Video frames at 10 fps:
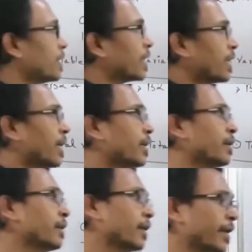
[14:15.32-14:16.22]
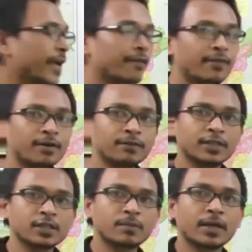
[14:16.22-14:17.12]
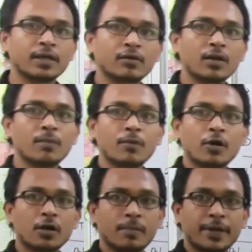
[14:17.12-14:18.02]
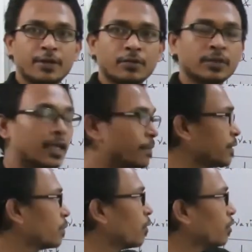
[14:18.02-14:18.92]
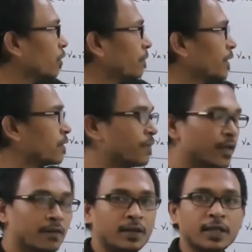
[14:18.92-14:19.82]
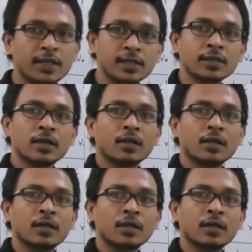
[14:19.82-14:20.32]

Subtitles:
declared above this particular block B2, that means both of these variable is